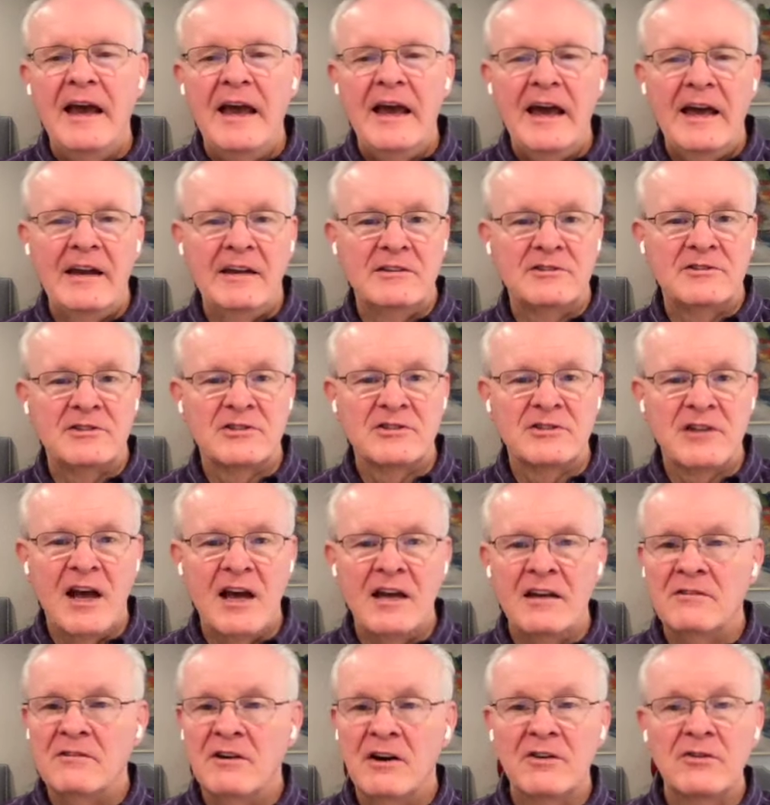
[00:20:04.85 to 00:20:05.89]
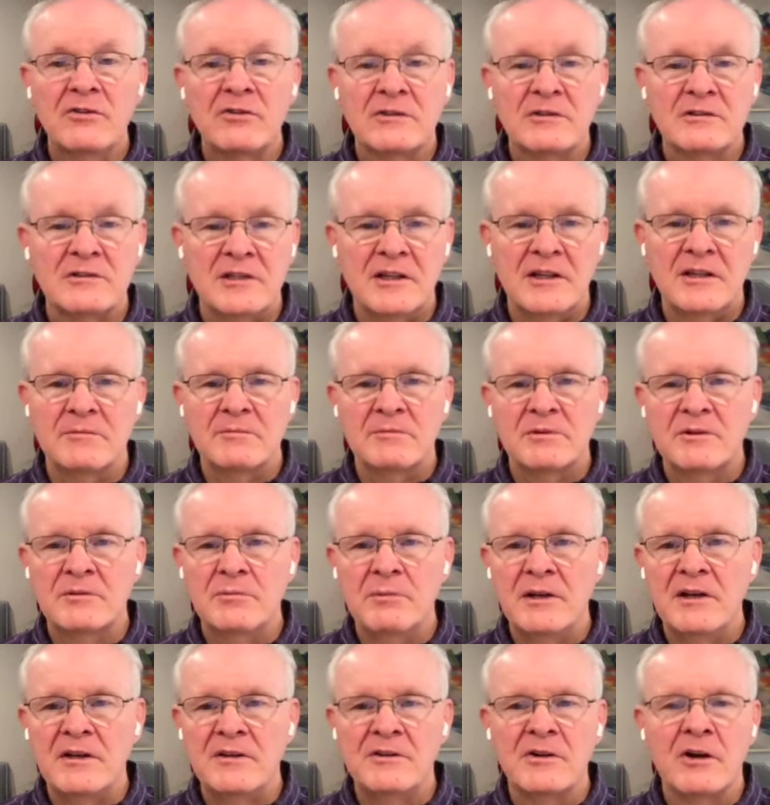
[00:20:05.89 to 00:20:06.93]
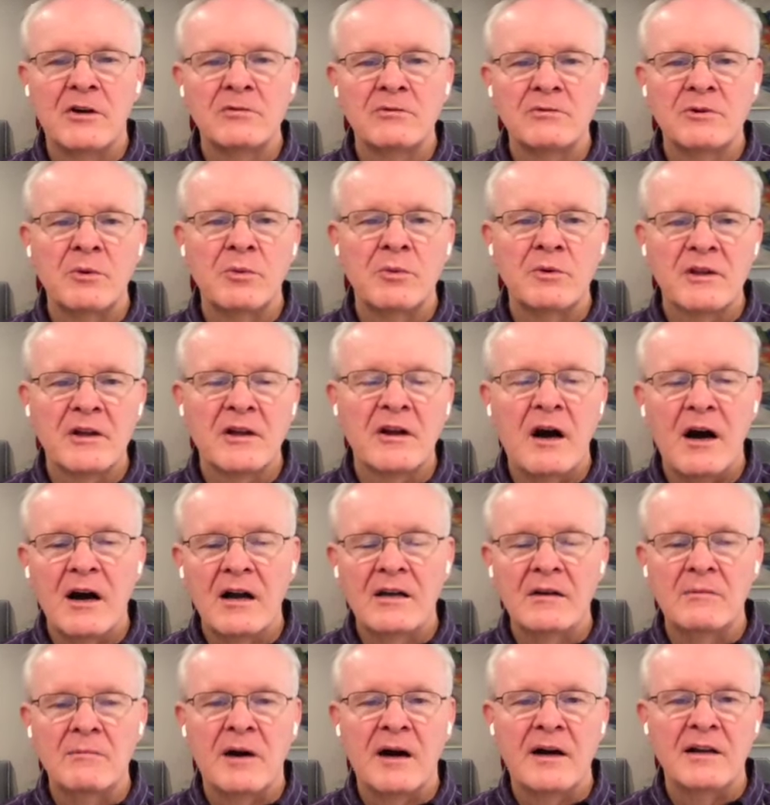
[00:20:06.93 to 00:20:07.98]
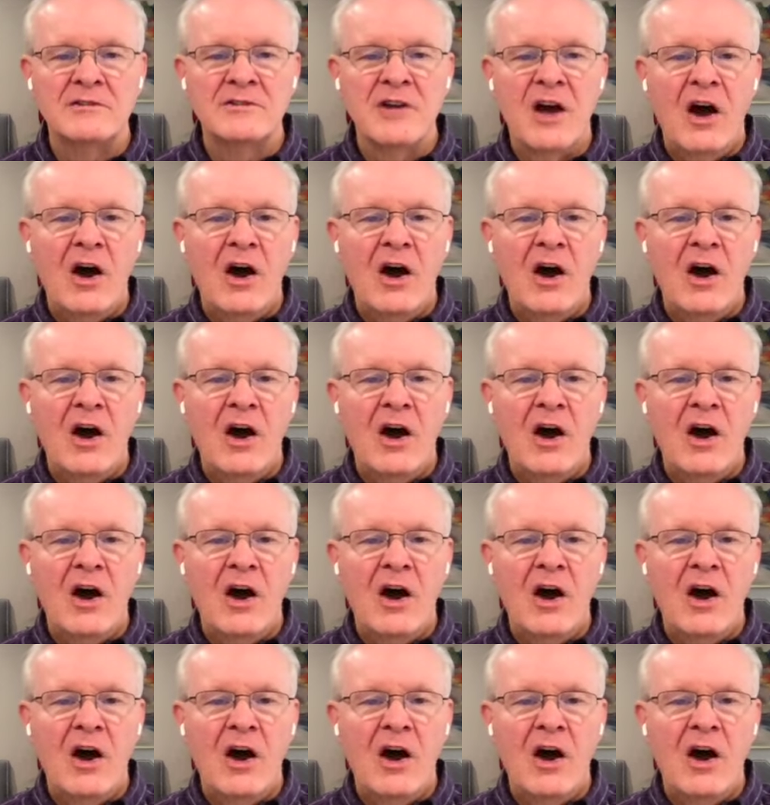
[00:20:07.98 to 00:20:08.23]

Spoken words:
and as a sign of utter contempt, commit adultery with the concubine